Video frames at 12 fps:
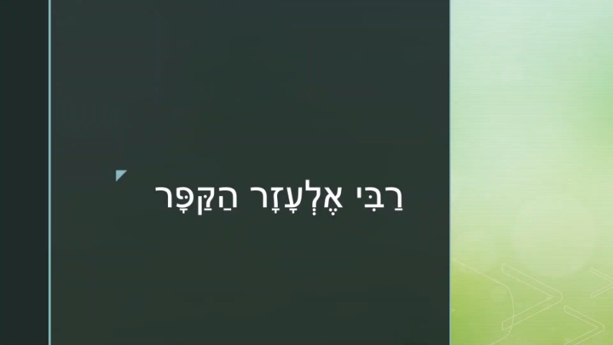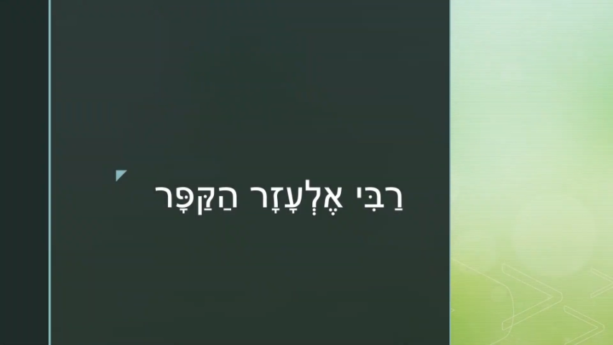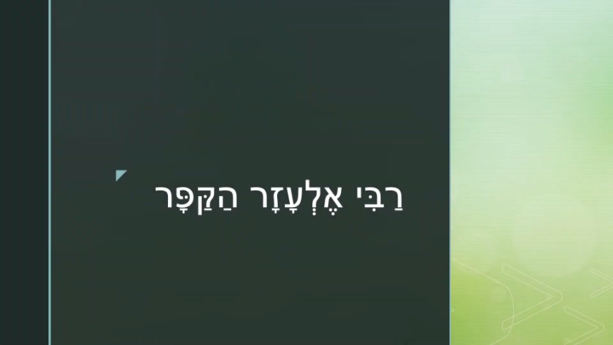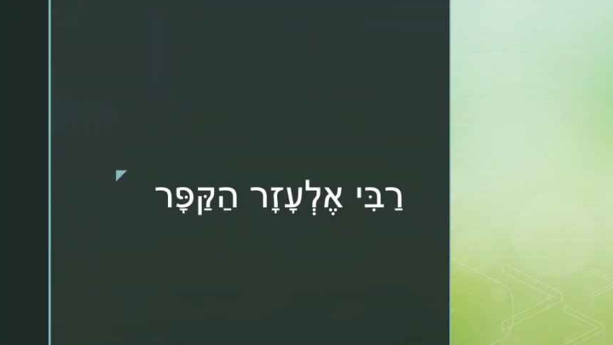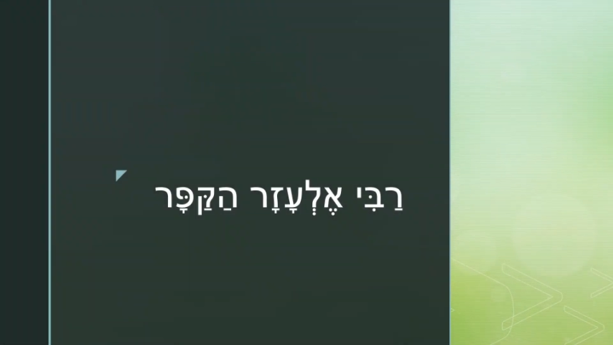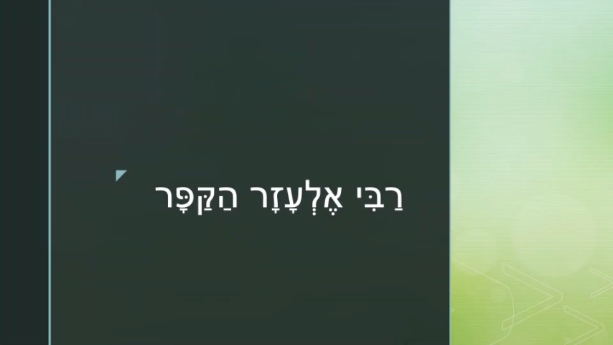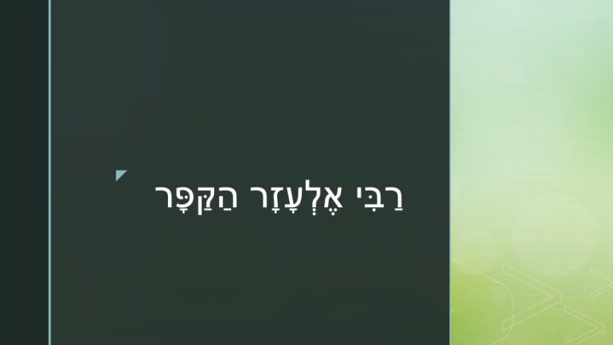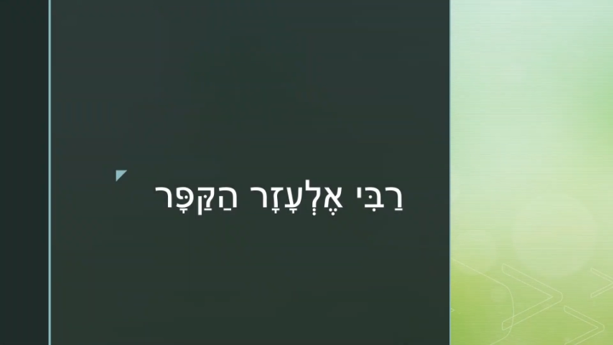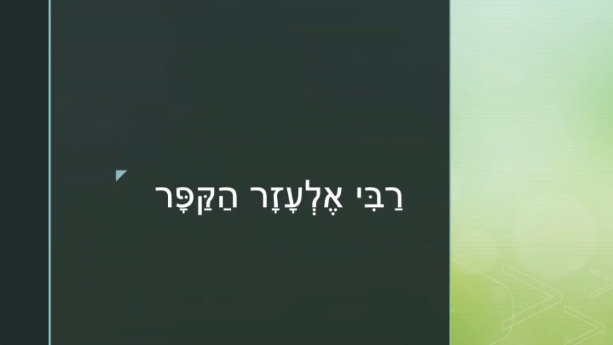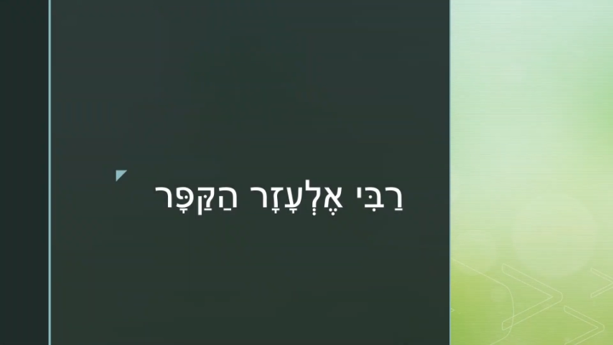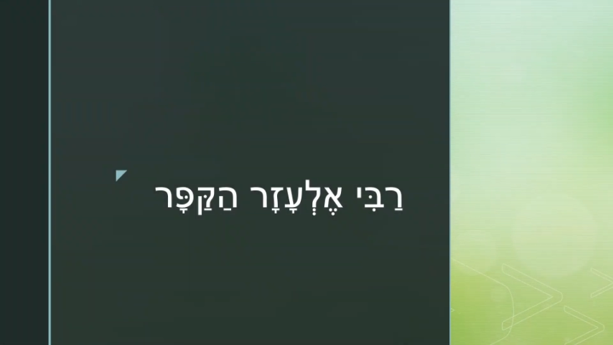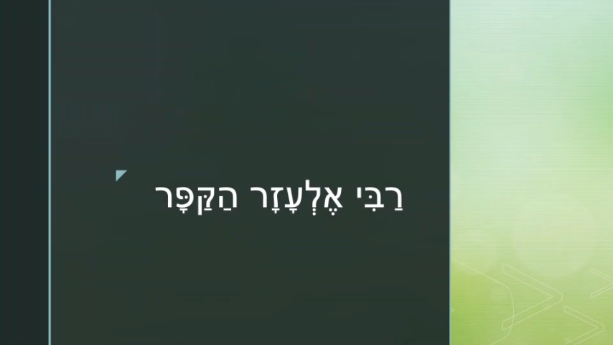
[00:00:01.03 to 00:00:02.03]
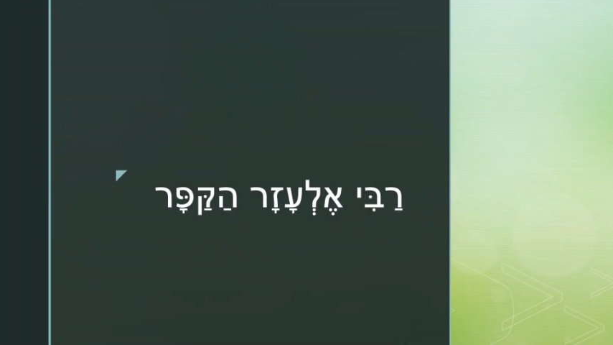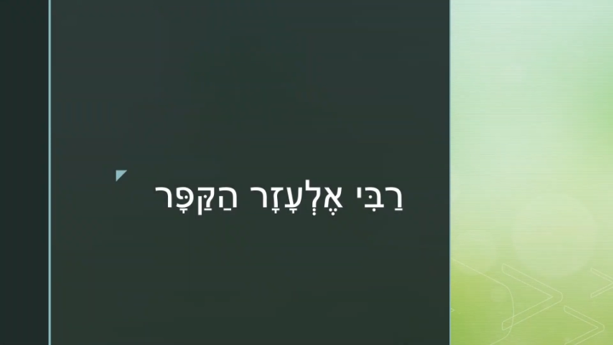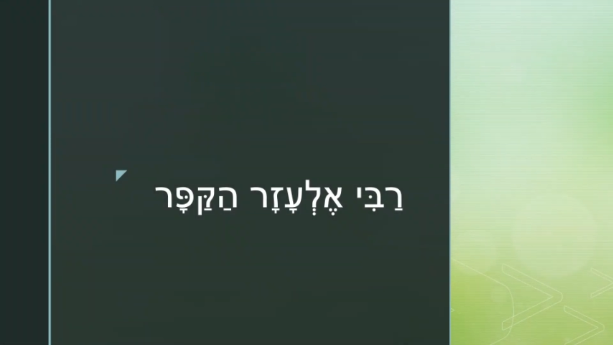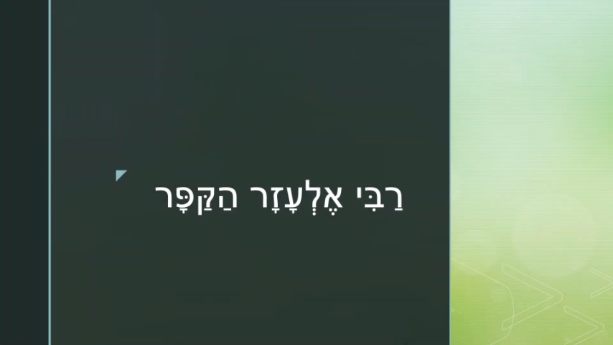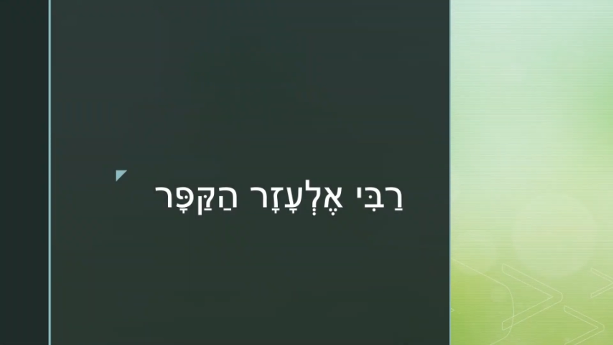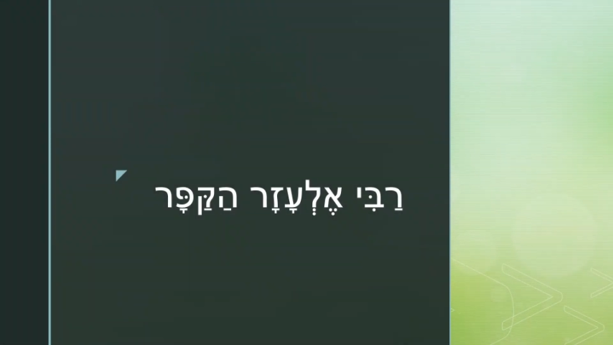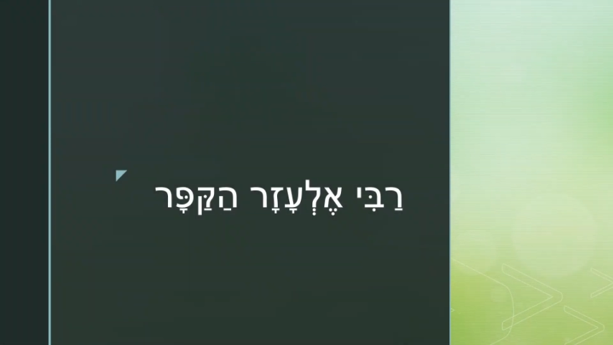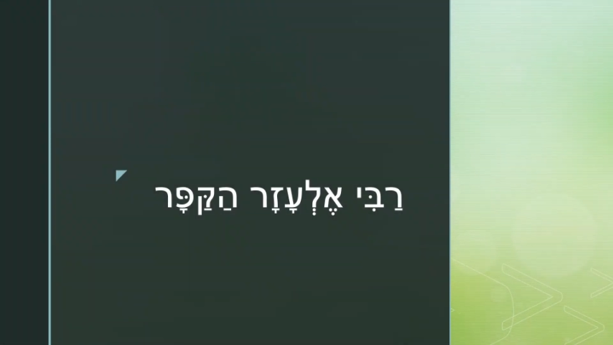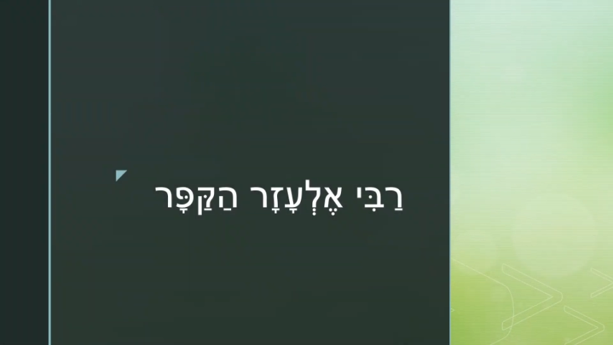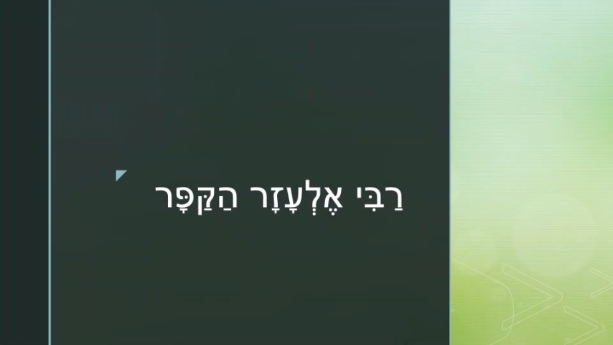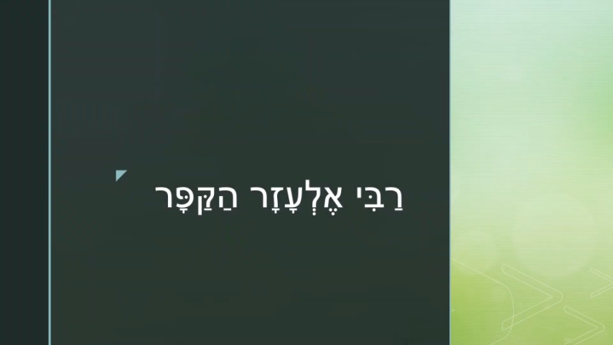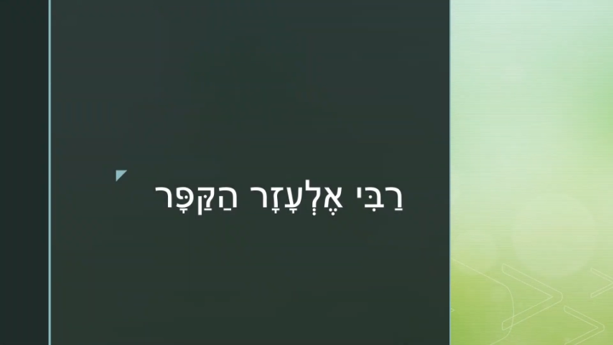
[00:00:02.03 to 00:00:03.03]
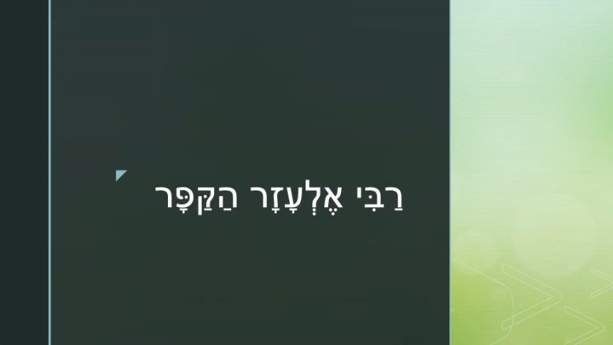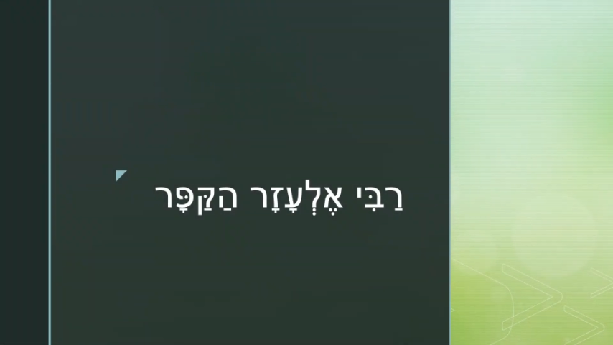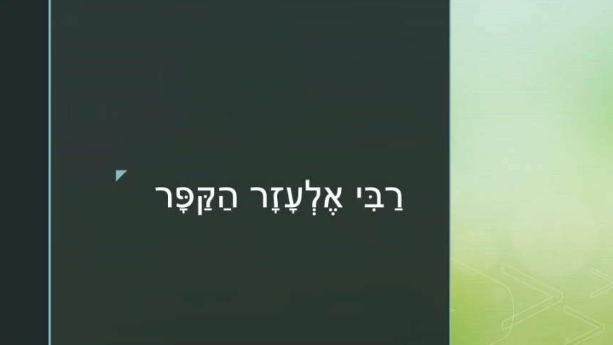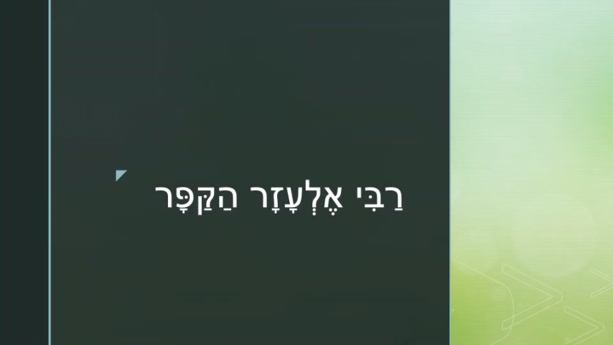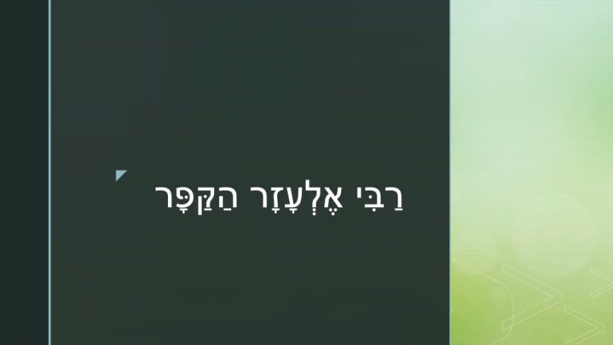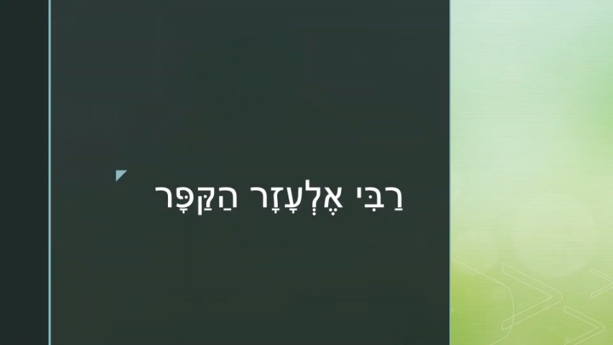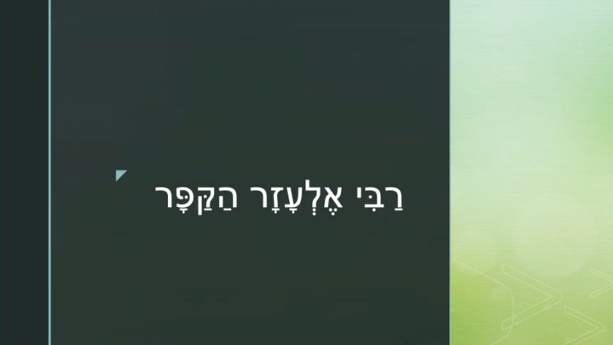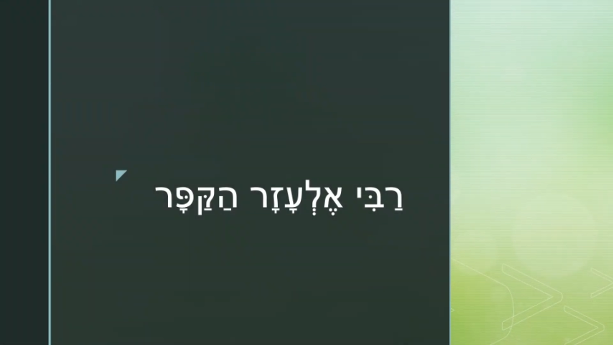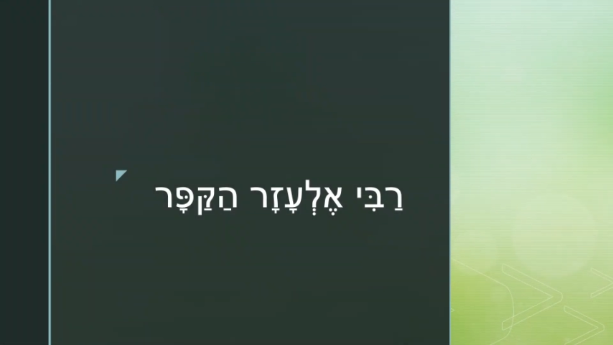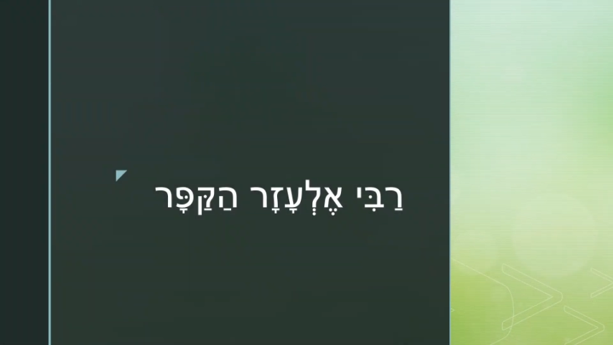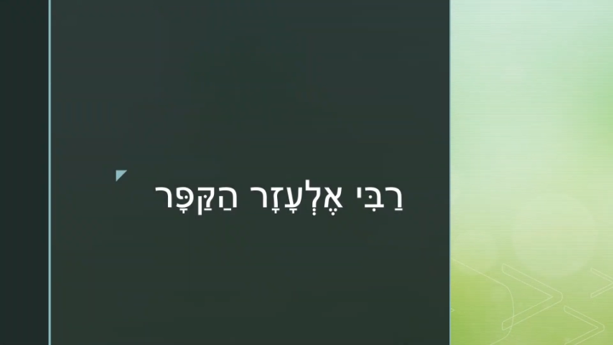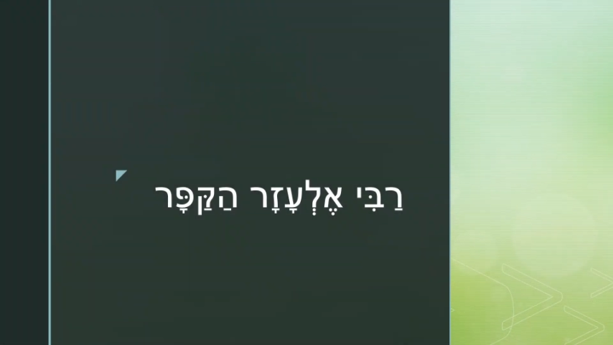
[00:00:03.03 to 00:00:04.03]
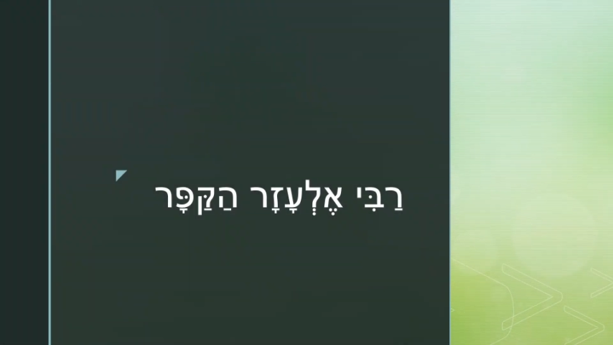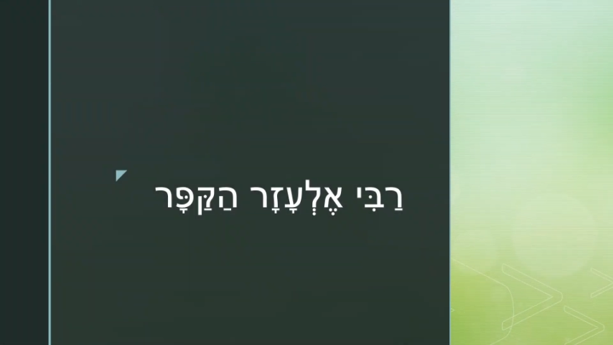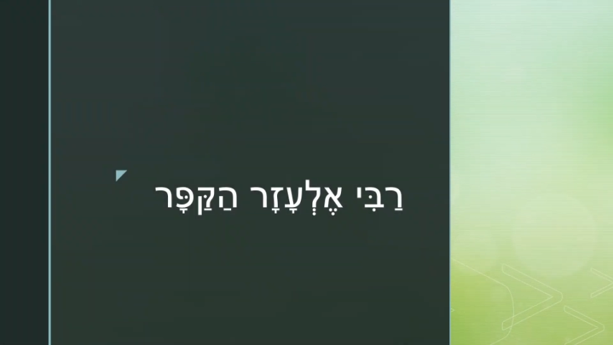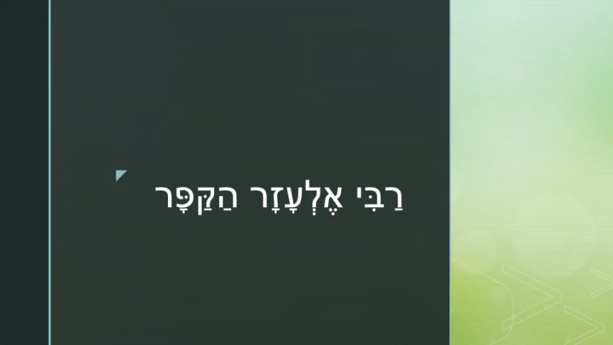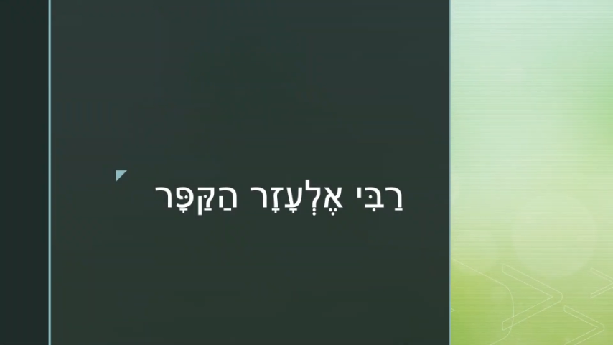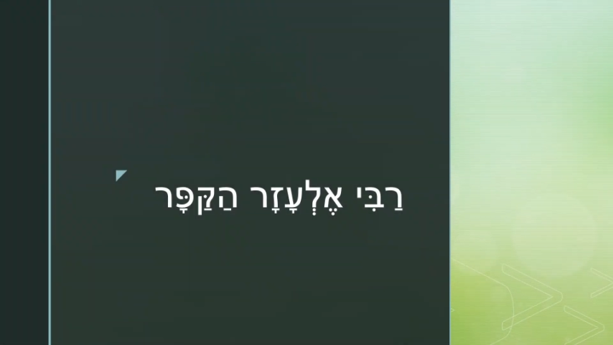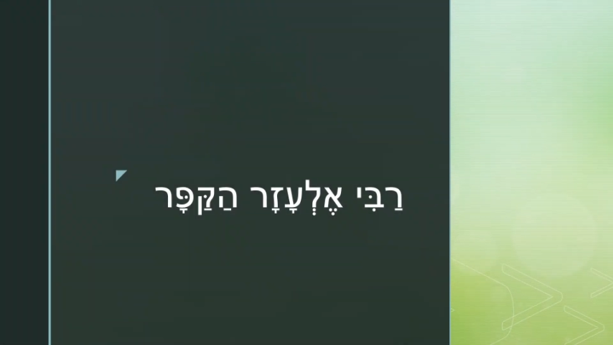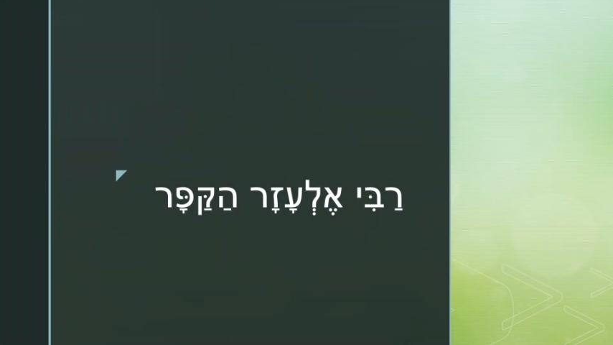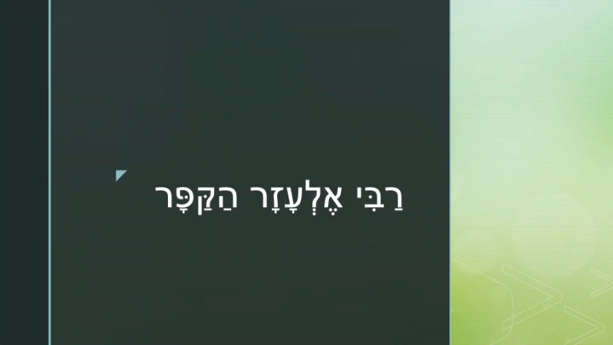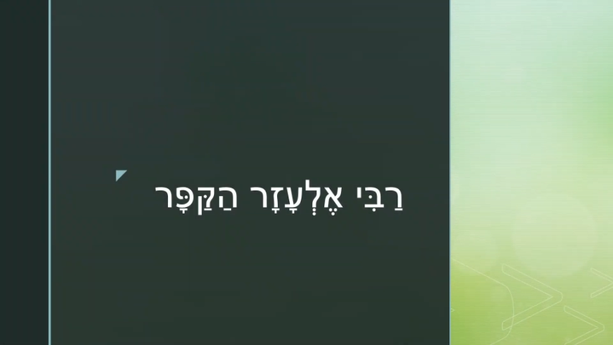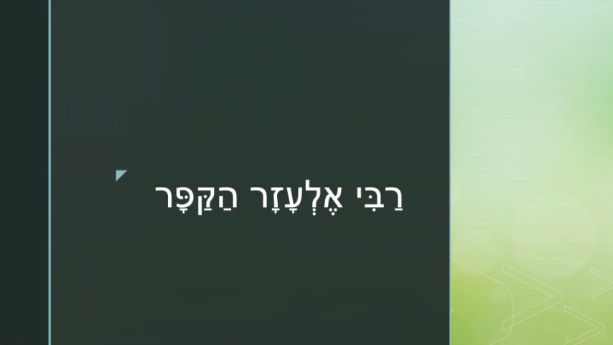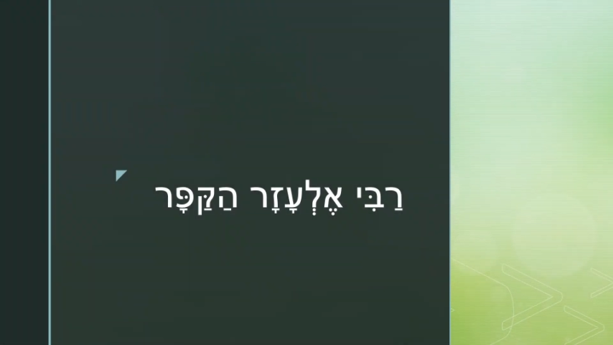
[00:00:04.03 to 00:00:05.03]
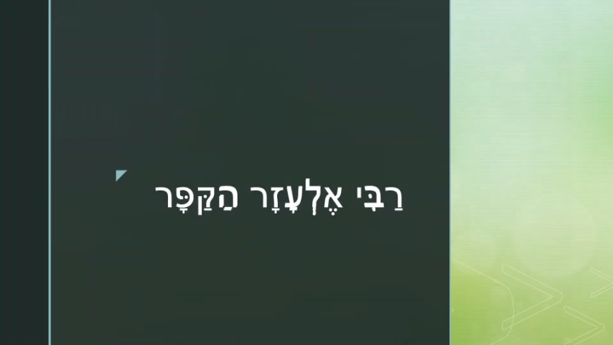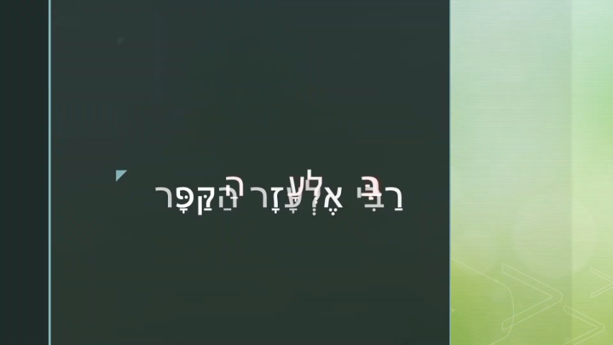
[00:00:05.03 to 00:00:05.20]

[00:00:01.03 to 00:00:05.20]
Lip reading: [unreadable: no face in view]